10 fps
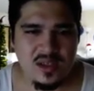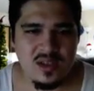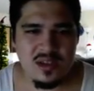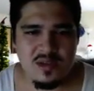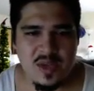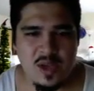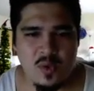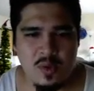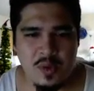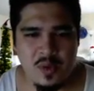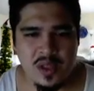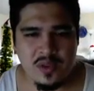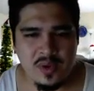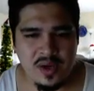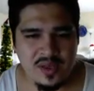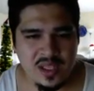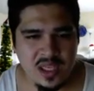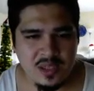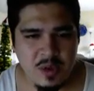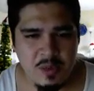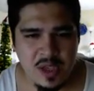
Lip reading: make whoopee with, whatever the case may be.